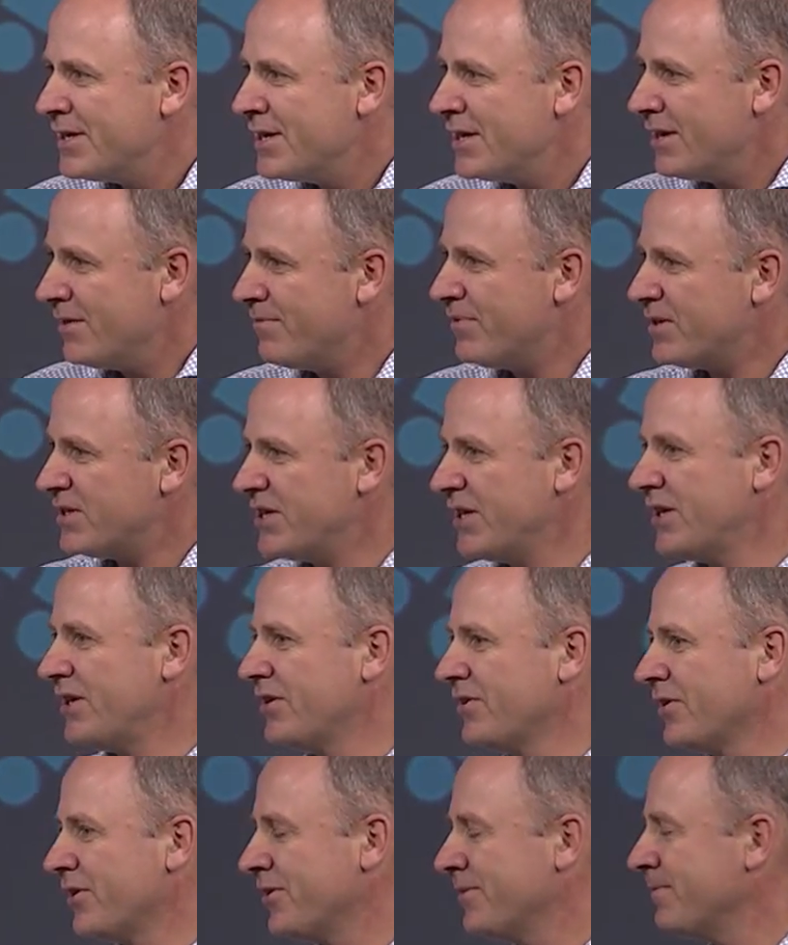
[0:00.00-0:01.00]
In
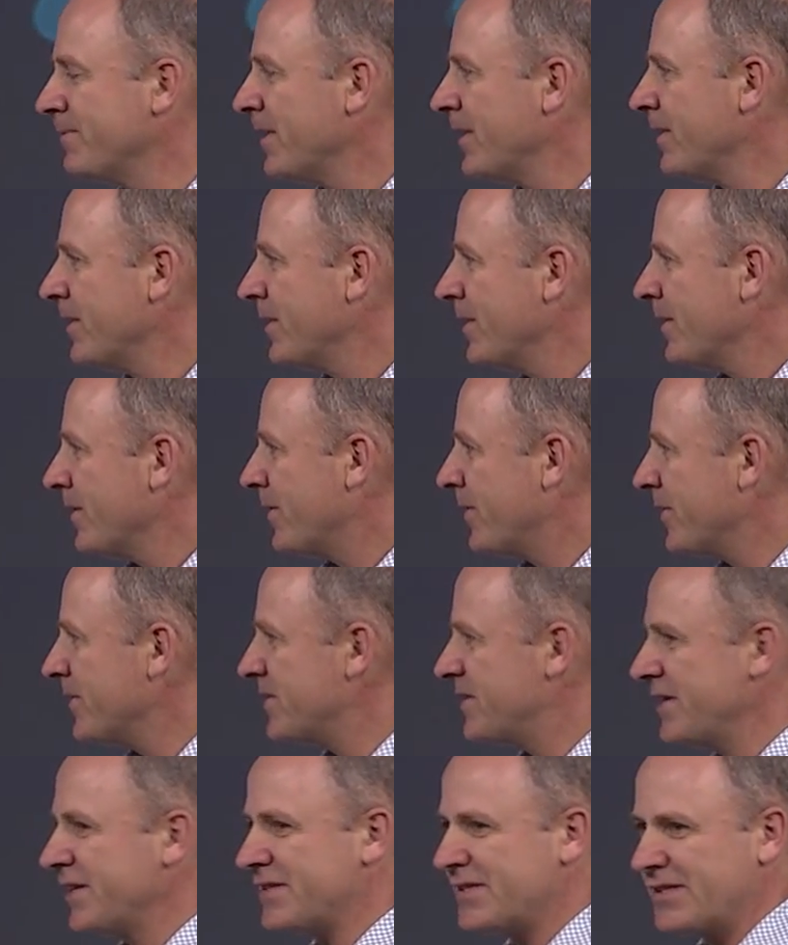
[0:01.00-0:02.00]
particular, there's
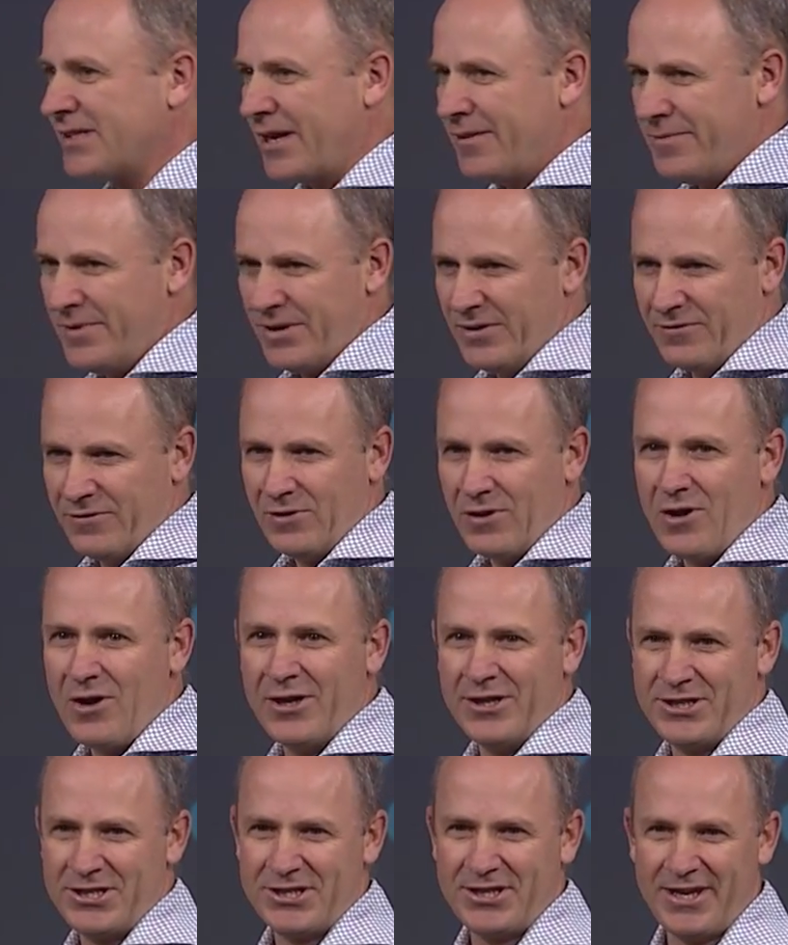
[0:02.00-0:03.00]
the excitement of
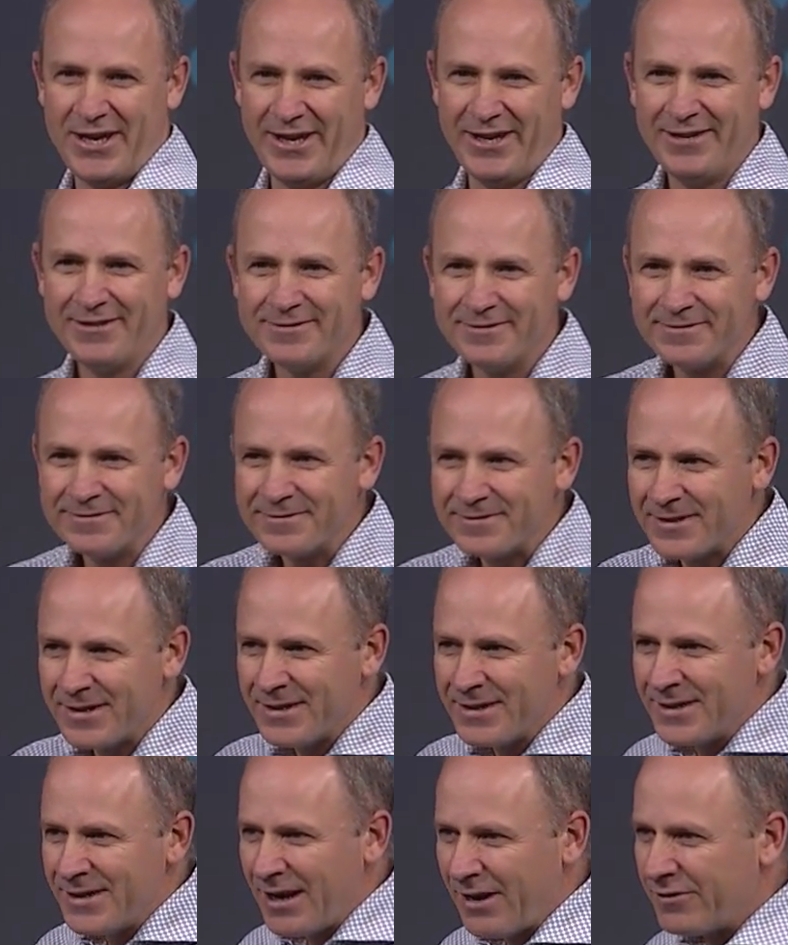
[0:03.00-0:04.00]
launch day.
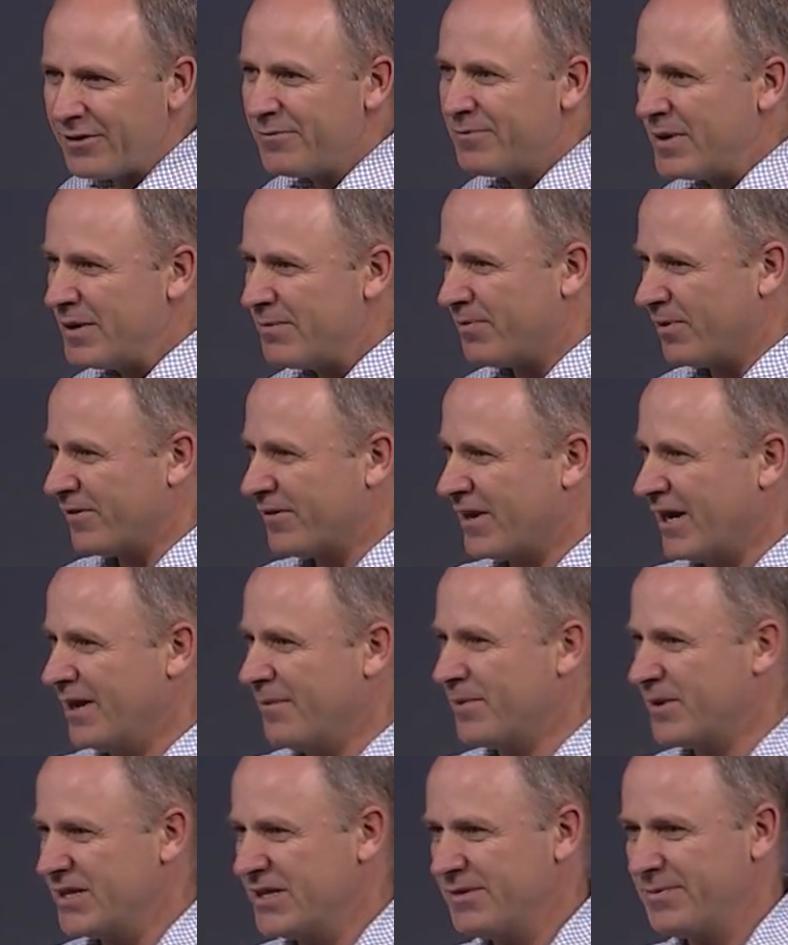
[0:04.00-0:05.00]
How many people have kind of
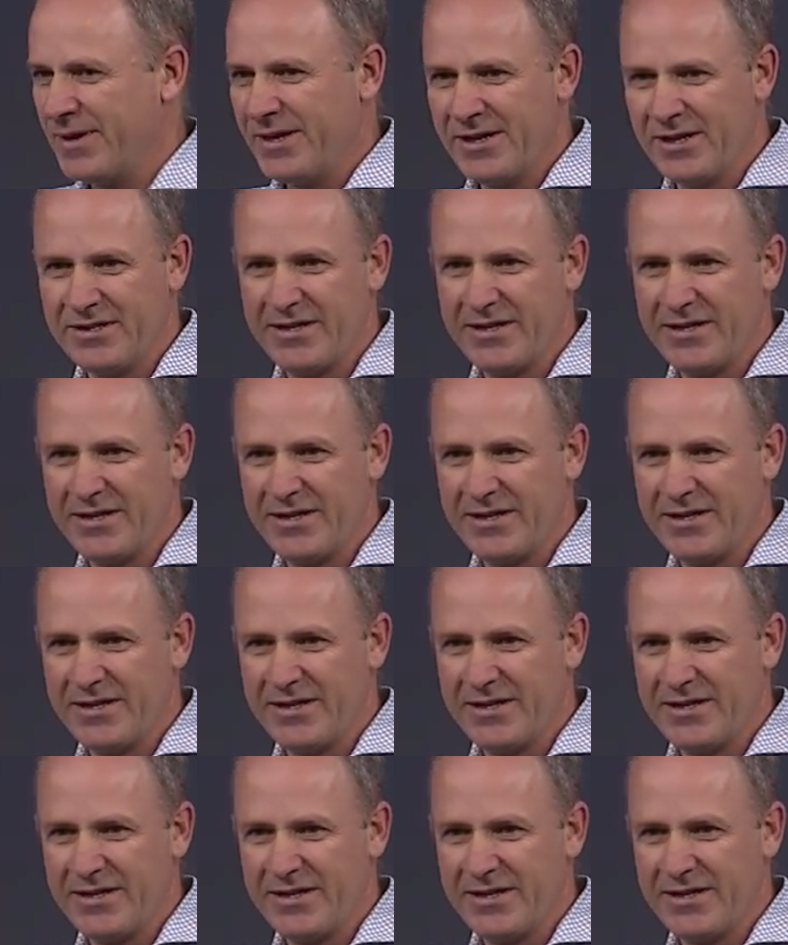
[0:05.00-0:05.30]
participated in